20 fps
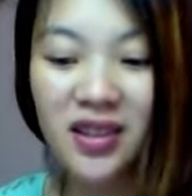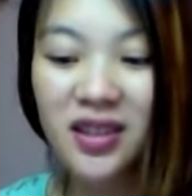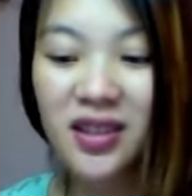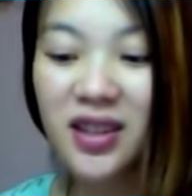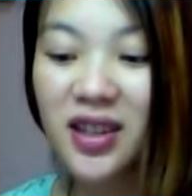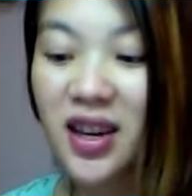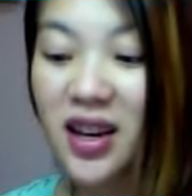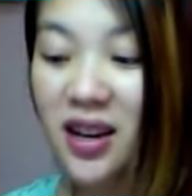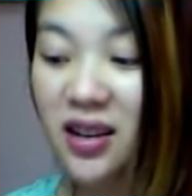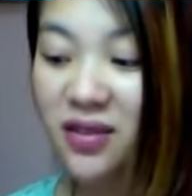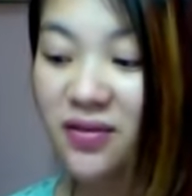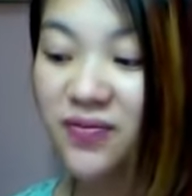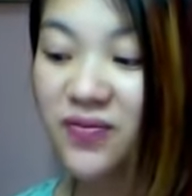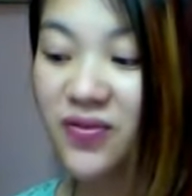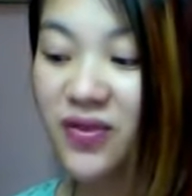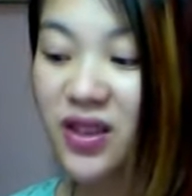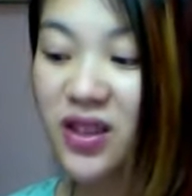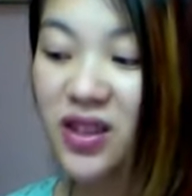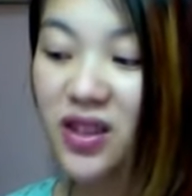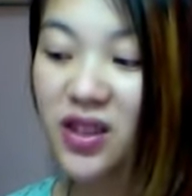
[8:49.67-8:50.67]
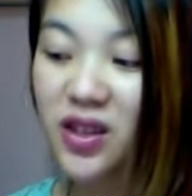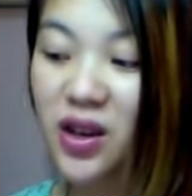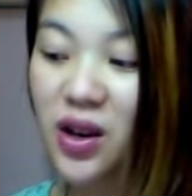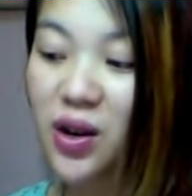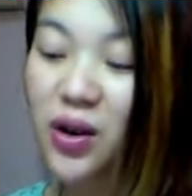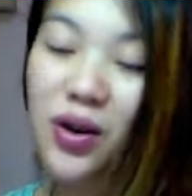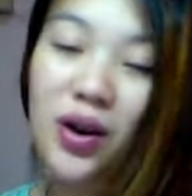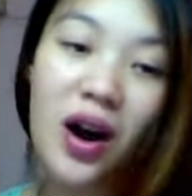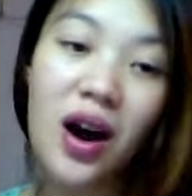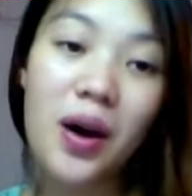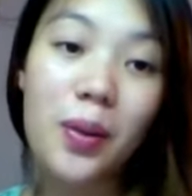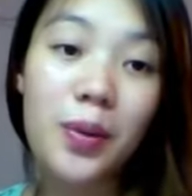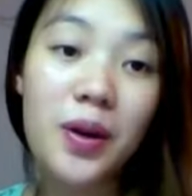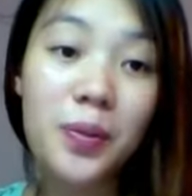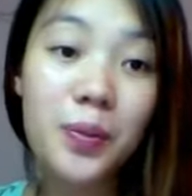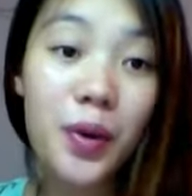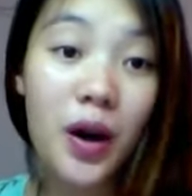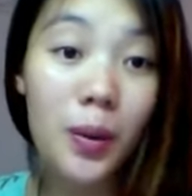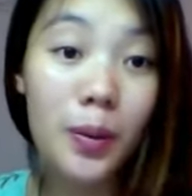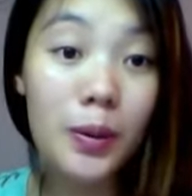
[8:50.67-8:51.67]
Yeah, so I
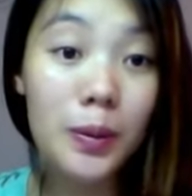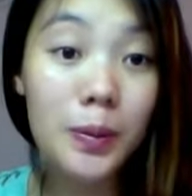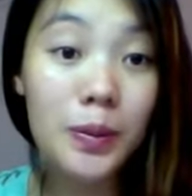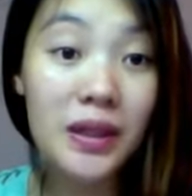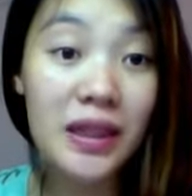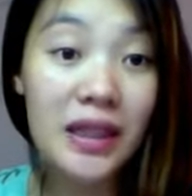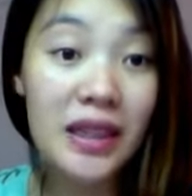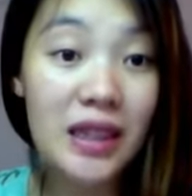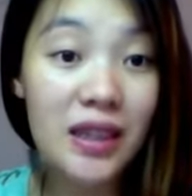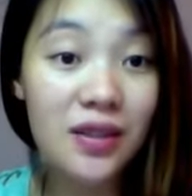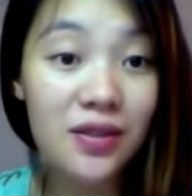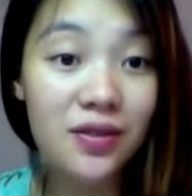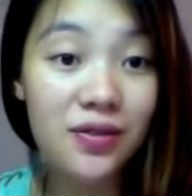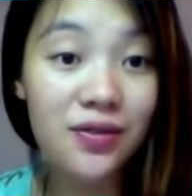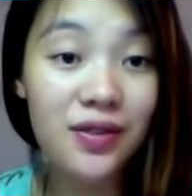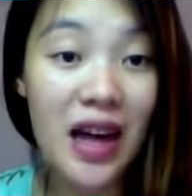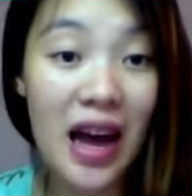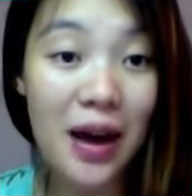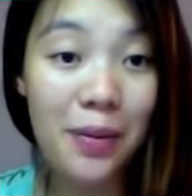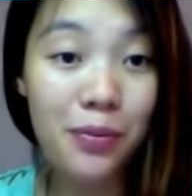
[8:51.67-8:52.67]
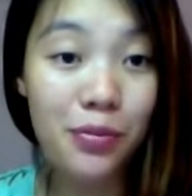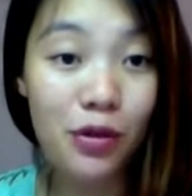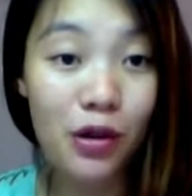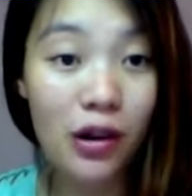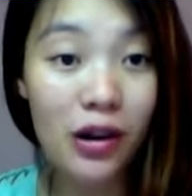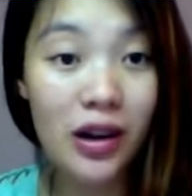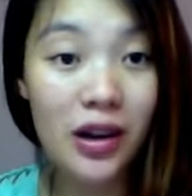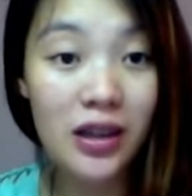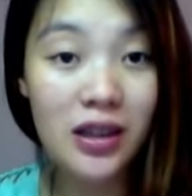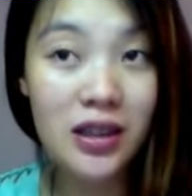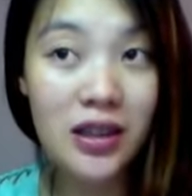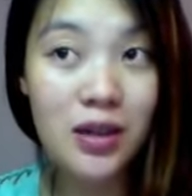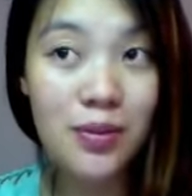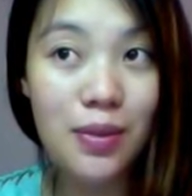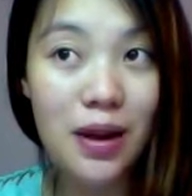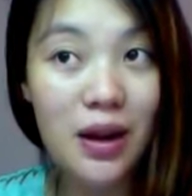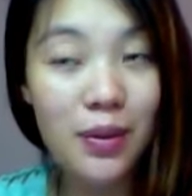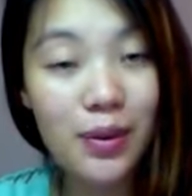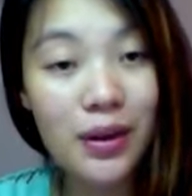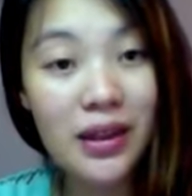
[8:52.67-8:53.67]
would probably give that product
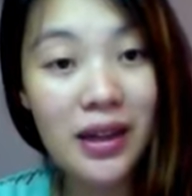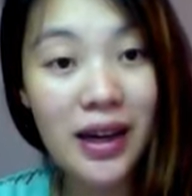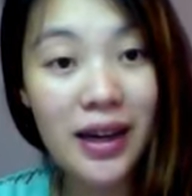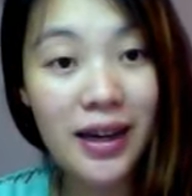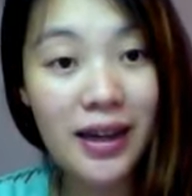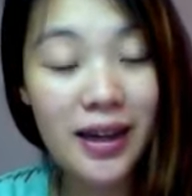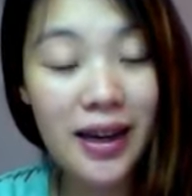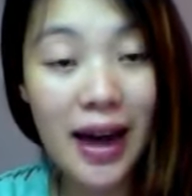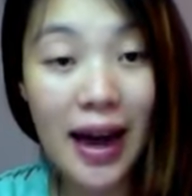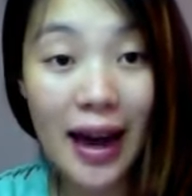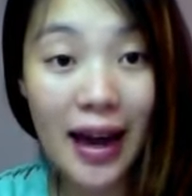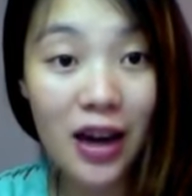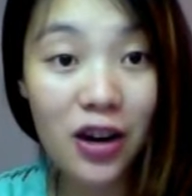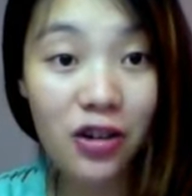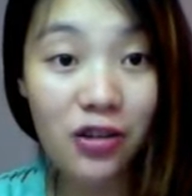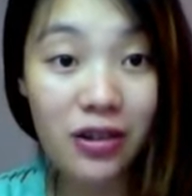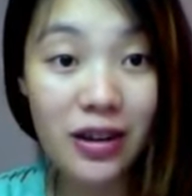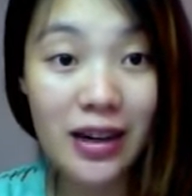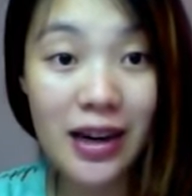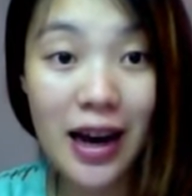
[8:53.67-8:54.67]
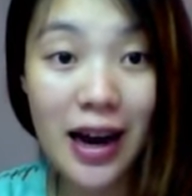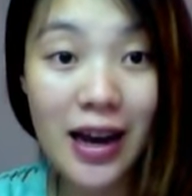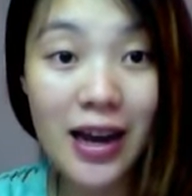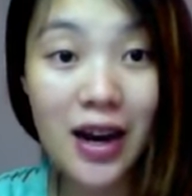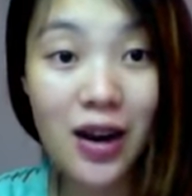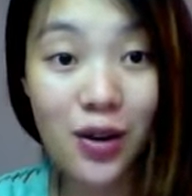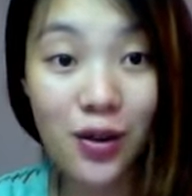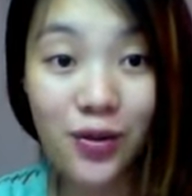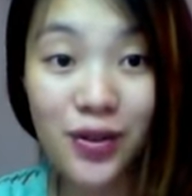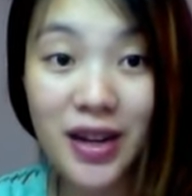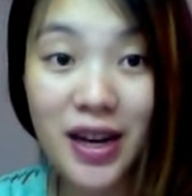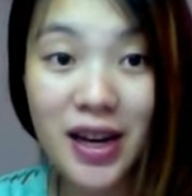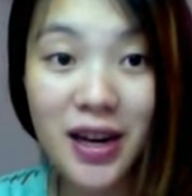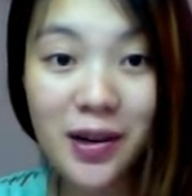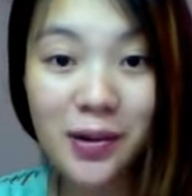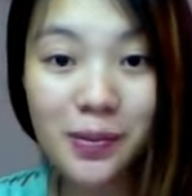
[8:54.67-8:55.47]
maybe like an 8 or a 9 out of 10.